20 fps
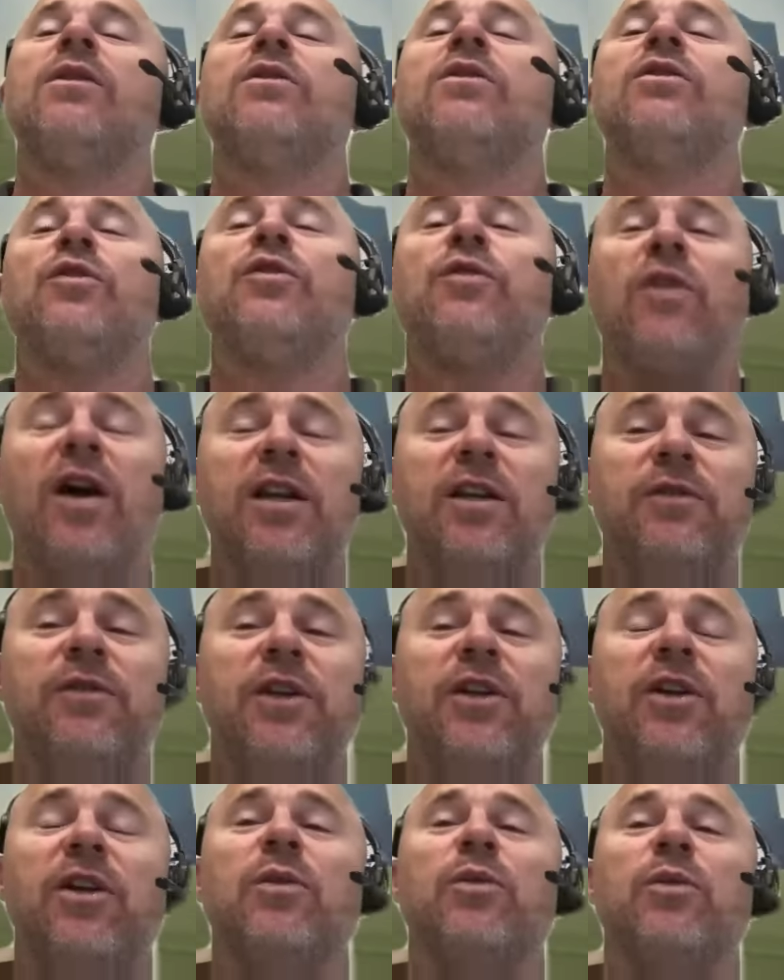So find a
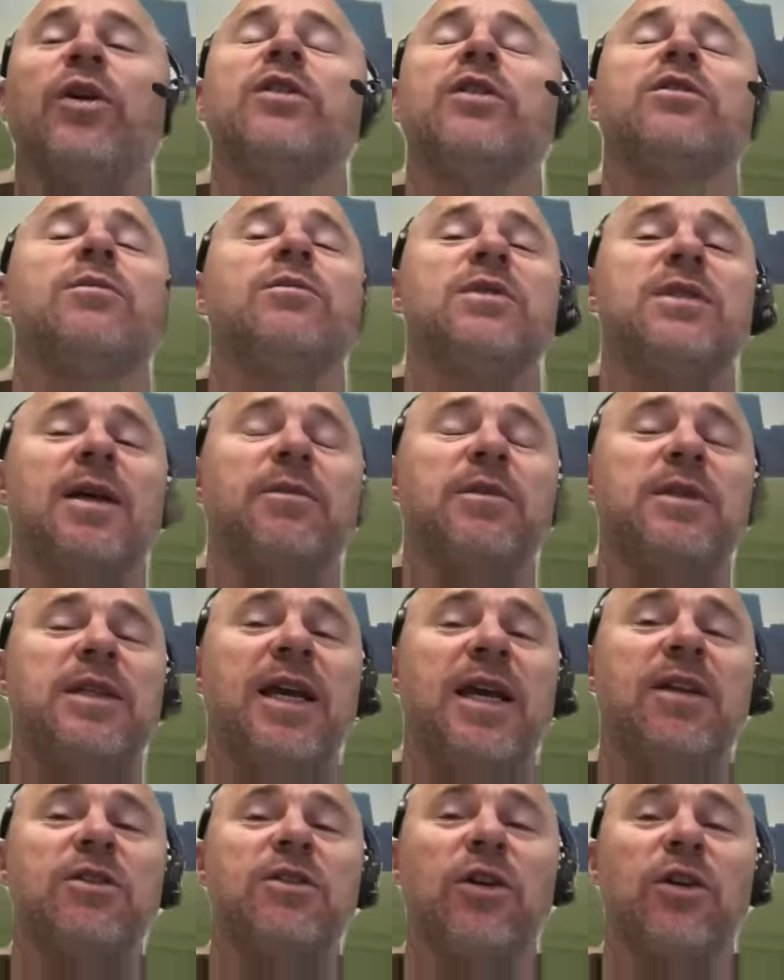video that works from some
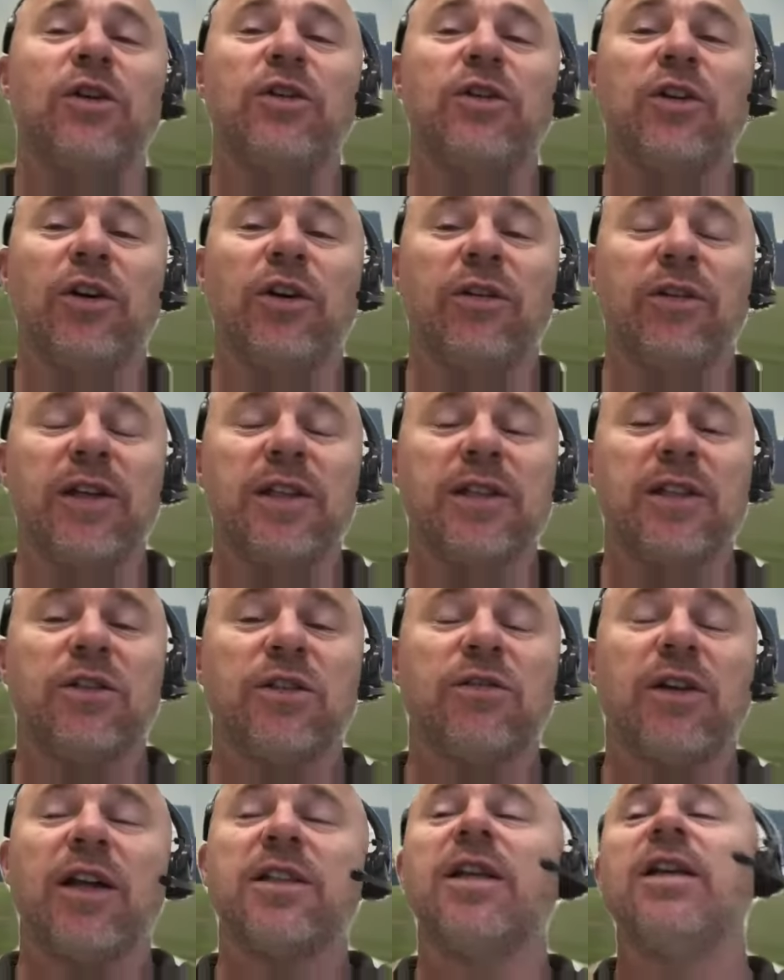tan-tone yoga-esque
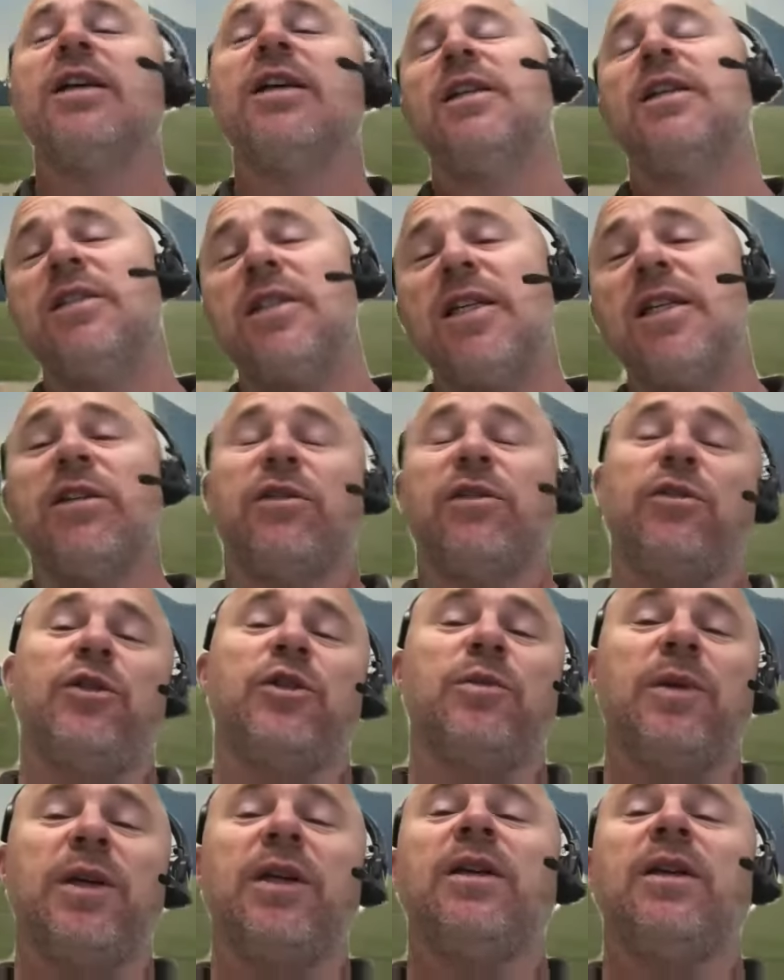instructor, send it
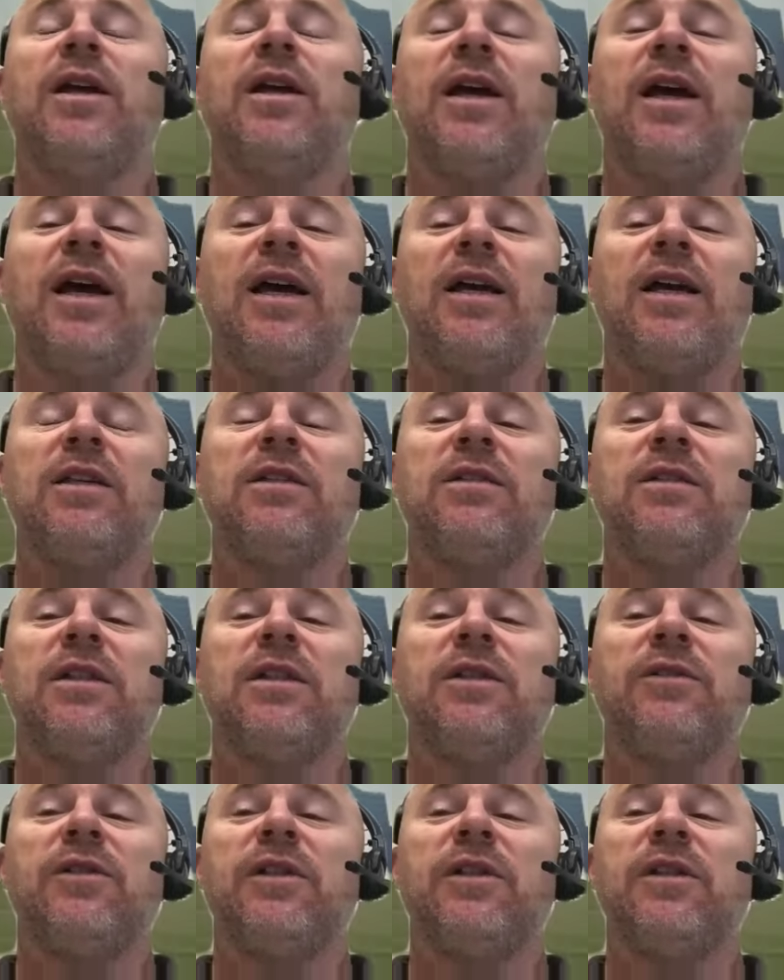through to me, and
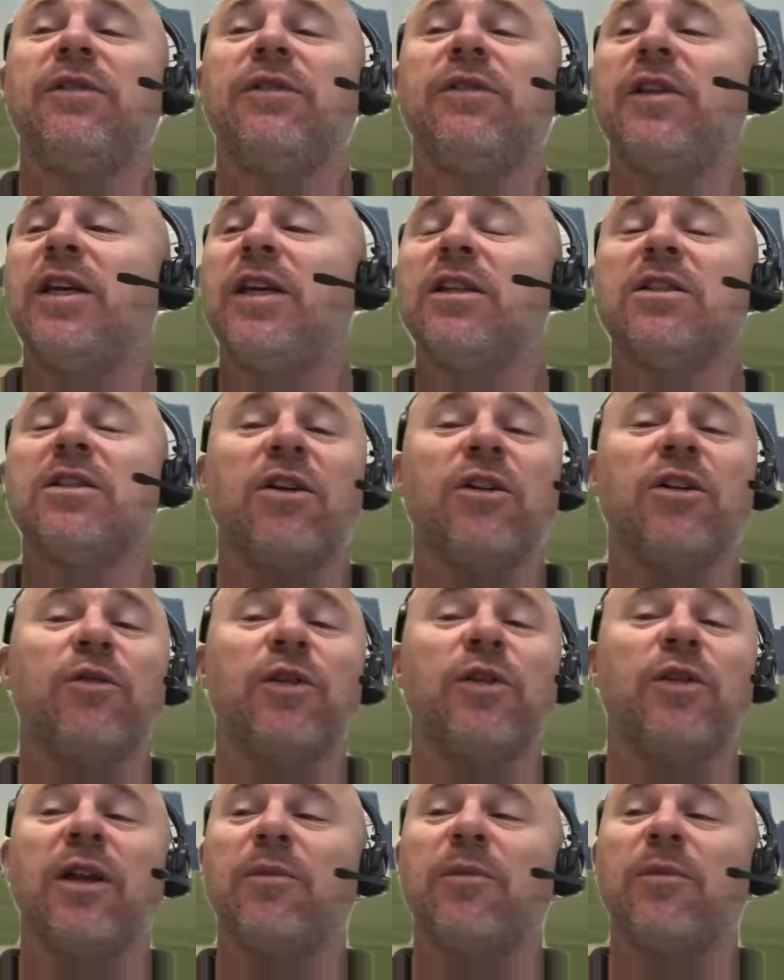if you need a sign
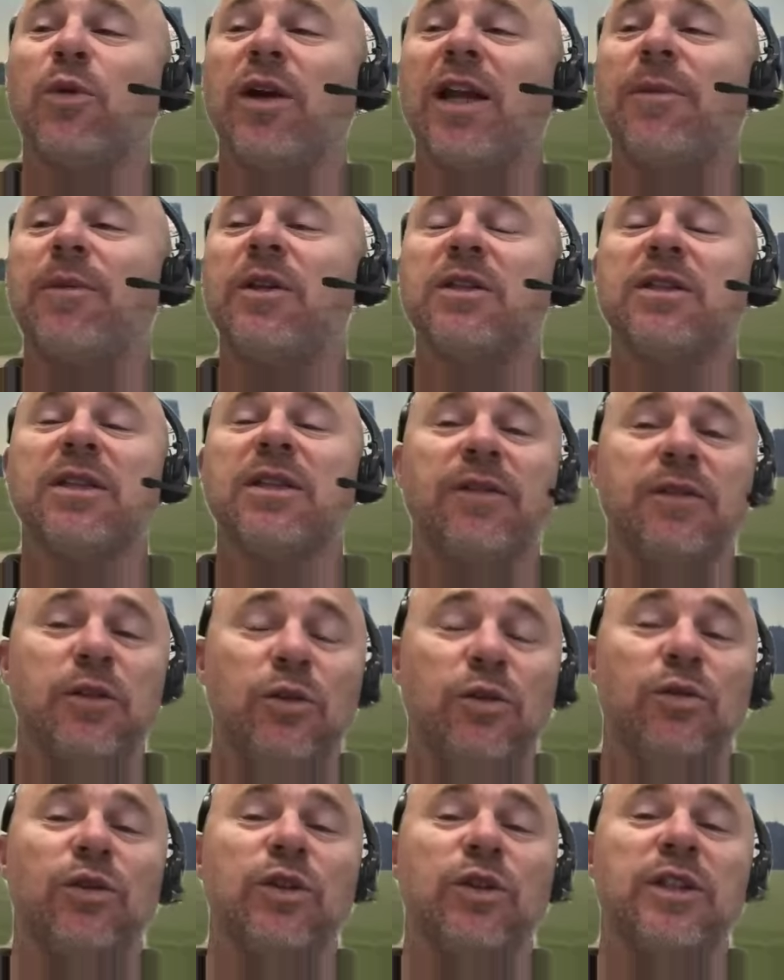off on it, I'm quite happy to say if
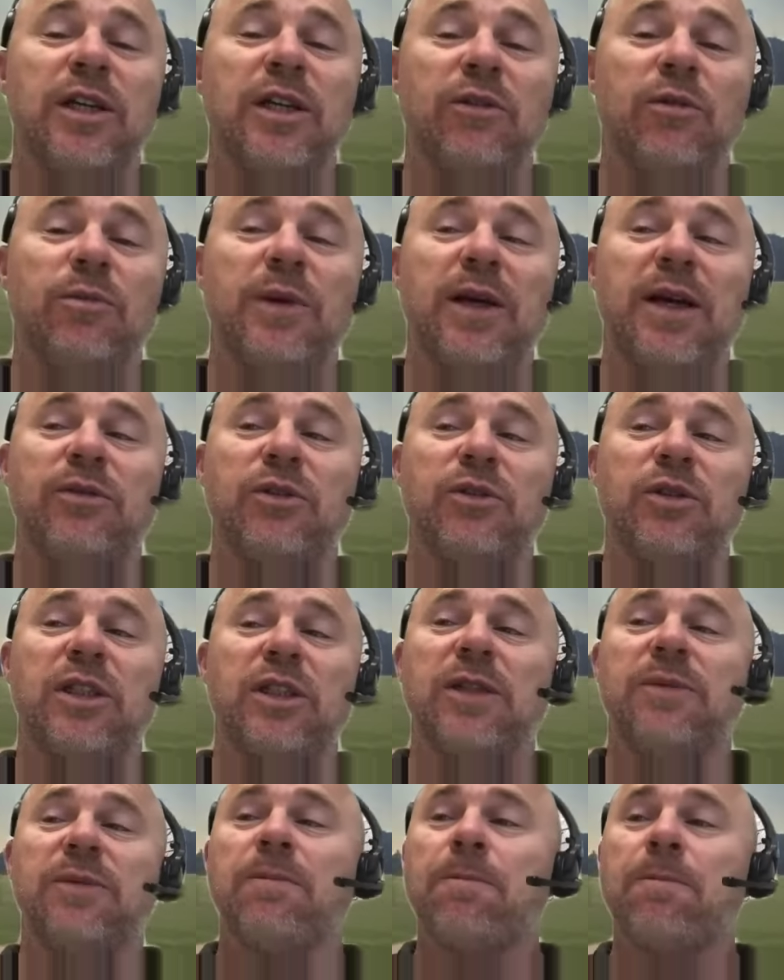it's a good routine or a bad
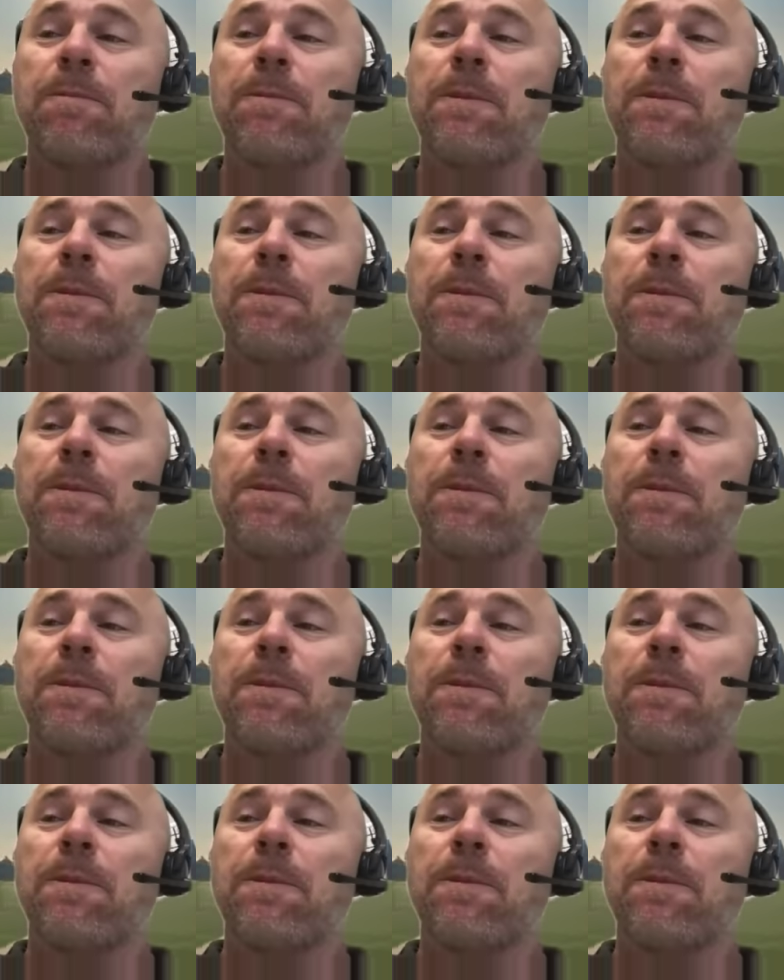routine.